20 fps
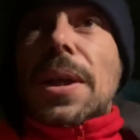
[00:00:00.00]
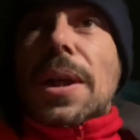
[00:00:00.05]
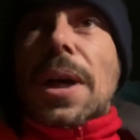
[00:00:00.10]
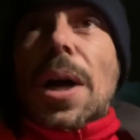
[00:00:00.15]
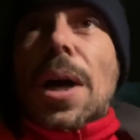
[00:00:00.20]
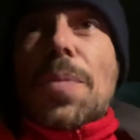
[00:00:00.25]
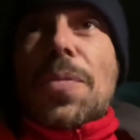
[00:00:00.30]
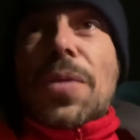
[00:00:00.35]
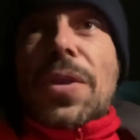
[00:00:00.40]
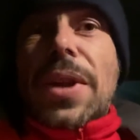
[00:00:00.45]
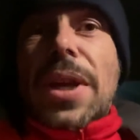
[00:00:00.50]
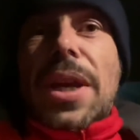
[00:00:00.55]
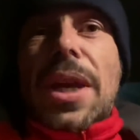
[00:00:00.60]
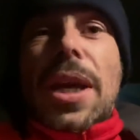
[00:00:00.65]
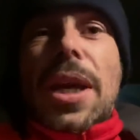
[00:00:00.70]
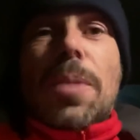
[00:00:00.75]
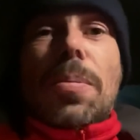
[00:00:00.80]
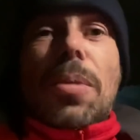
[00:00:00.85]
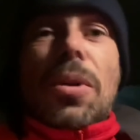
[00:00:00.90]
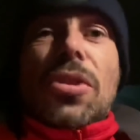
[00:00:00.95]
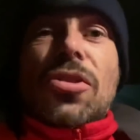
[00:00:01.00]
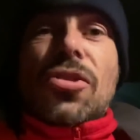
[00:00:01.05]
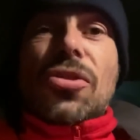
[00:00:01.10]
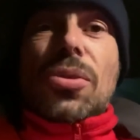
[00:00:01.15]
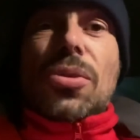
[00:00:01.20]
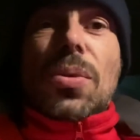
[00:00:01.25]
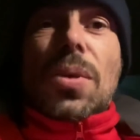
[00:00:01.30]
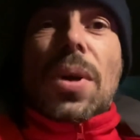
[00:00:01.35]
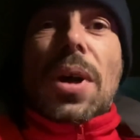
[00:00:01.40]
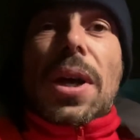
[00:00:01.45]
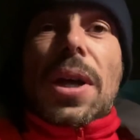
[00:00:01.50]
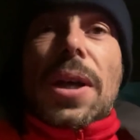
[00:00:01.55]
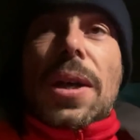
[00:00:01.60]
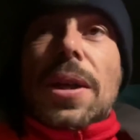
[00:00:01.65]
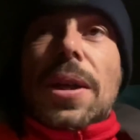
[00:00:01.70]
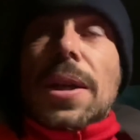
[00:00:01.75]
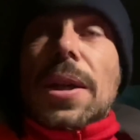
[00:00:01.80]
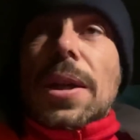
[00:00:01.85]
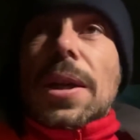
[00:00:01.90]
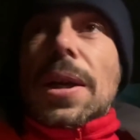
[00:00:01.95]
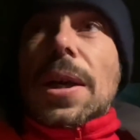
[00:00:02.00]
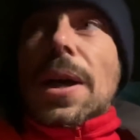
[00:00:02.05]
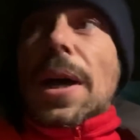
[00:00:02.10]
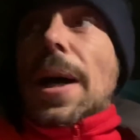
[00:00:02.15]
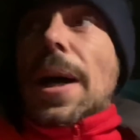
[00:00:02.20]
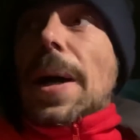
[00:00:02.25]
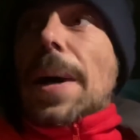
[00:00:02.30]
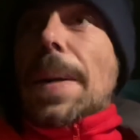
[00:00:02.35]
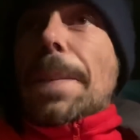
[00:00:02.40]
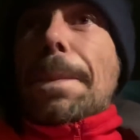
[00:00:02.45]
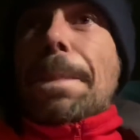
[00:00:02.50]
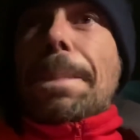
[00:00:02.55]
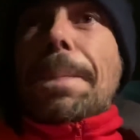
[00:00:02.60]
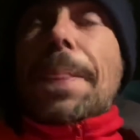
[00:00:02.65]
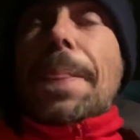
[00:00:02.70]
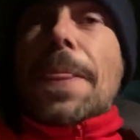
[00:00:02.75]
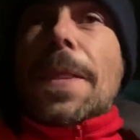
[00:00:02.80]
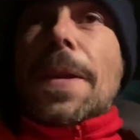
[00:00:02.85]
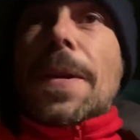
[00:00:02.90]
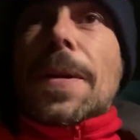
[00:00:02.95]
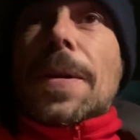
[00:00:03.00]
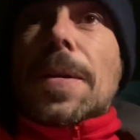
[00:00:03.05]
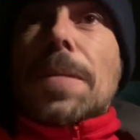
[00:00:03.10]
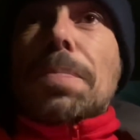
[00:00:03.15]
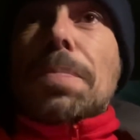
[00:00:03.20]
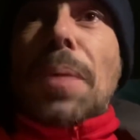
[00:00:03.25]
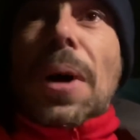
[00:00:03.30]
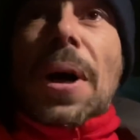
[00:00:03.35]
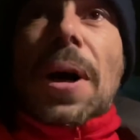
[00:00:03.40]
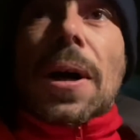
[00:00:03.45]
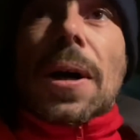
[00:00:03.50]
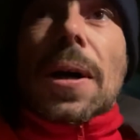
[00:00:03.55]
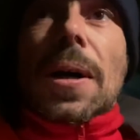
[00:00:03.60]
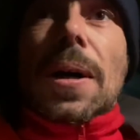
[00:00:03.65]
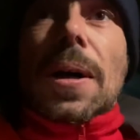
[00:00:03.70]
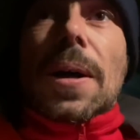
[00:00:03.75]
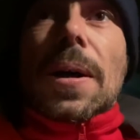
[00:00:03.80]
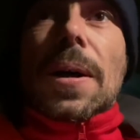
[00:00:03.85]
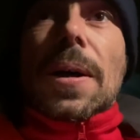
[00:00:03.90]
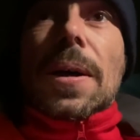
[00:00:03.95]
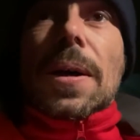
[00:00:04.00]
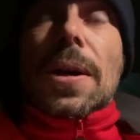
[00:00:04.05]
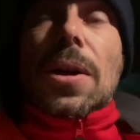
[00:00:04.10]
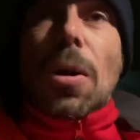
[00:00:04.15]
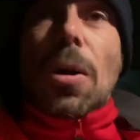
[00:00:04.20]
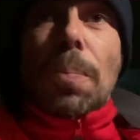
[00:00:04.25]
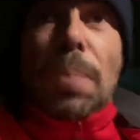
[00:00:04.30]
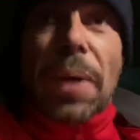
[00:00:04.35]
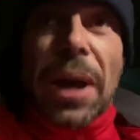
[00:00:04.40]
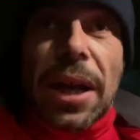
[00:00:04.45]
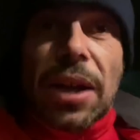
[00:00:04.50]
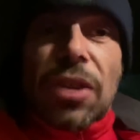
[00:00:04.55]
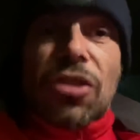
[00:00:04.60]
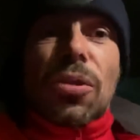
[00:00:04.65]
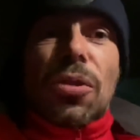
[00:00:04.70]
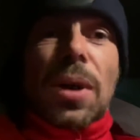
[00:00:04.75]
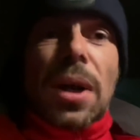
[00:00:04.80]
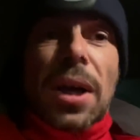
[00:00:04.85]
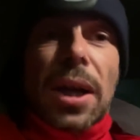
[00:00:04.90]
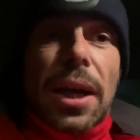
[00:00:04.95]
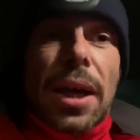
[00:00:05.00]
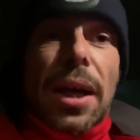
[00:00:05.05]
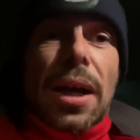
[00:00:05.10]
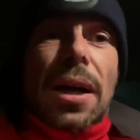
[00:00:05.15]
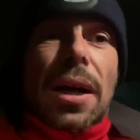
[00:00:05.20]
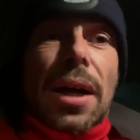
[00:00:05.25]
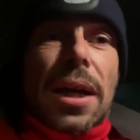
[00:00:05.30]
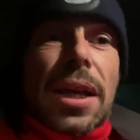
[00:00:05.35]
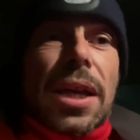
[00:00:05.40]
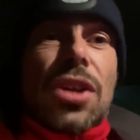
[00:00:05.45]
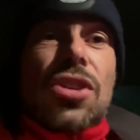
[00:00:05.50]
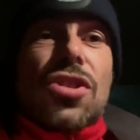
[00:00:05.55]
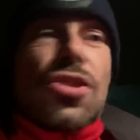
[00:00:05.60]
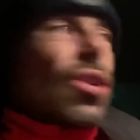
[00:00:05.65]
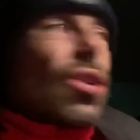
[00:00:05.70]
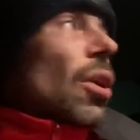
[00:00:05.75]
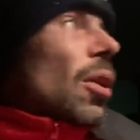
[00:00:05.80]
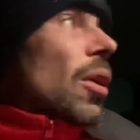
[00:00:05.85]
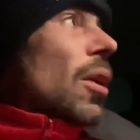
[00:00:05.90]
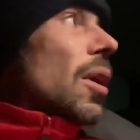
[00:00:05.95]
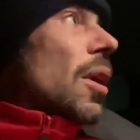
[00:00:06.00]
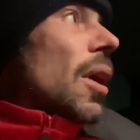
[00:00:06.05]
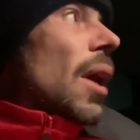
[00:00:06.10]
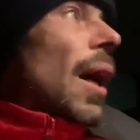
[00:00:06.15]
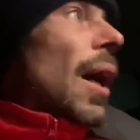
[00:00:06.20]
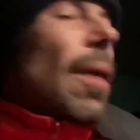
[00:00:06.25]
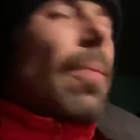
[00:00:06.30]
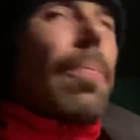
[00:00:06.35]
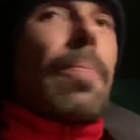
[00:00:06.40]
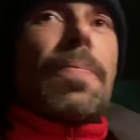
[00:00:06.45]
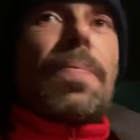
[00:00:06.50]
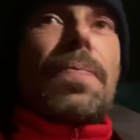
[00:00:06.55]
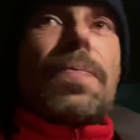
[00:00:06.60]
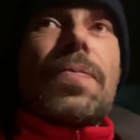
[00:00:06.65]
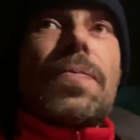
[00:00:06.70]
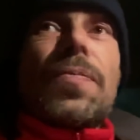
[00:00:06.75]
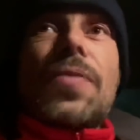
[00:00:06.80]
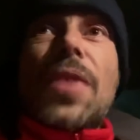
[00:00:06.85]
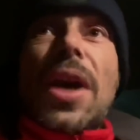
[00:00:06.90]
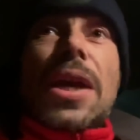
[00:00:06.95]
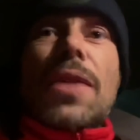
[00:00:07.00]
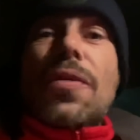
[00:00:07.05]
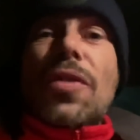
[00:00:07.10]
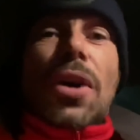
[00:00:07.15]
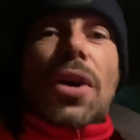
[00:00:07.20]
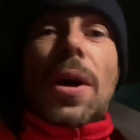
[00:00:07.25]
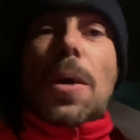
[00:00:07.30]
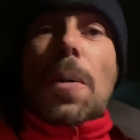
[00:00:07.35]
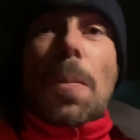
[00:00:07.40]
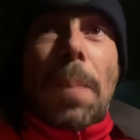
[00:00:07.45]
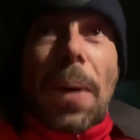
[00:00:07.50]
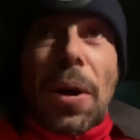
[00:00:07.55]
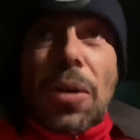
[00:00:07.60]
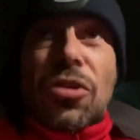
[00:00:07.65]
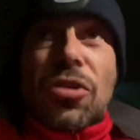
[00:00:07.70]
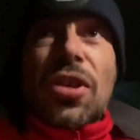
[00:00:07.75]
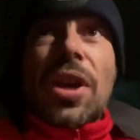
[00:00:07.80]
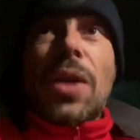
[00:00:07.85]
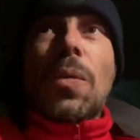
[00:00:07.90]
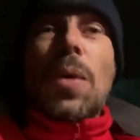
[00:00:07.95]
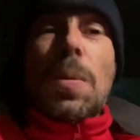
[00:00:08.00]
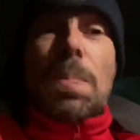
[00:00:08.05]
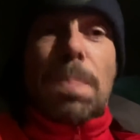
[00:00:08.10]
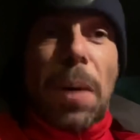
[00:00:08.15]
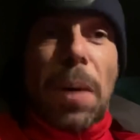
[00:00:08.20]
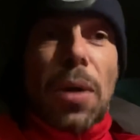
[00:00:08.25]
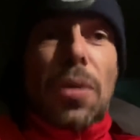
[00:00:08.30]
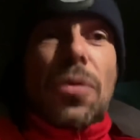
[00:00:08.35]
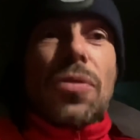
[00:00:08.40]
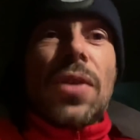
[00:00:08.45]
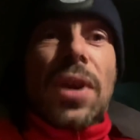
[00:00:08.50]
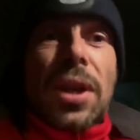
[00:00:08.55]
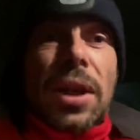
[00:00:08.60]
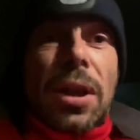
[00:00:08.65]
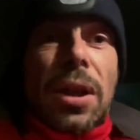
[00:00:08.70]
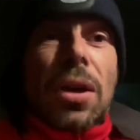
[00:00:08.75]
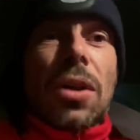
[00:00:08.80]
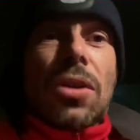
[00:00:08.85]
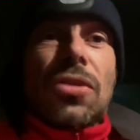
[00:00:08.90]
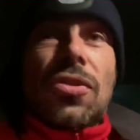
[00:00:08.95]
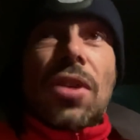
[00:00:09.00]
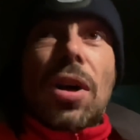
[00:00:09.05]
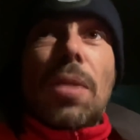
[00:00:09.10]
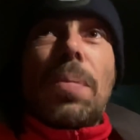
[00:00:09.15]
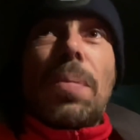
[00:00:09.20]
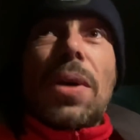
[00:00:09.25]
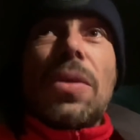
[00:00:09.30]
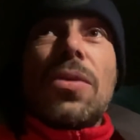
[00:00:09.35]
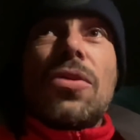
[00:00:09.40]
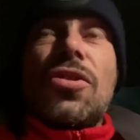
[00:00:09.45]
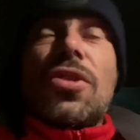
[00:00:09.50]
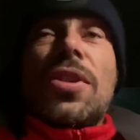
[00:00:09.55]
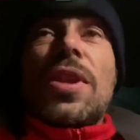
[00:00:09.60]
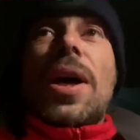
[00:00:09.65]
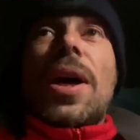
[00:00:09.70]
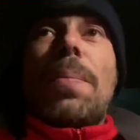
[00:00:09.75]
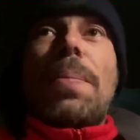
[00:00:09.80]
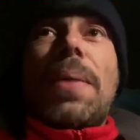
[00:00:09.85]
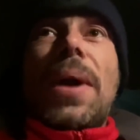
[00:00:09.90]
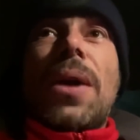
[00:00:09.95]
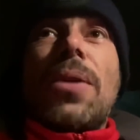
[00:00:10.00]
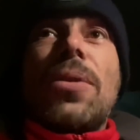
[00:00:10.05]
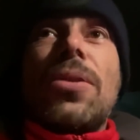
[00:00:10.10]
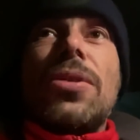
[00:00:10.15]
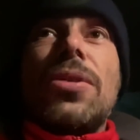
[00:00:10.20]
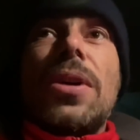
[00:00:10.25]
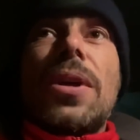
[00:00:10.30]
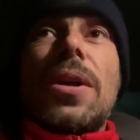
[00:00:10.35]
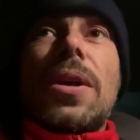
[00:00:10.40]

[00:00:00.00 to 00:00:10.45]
Hopefully the gearbox is all right. Um, but compared to earlier, I kid you not, um, Dave and I were both saying we both nearly lost our boats in that pound.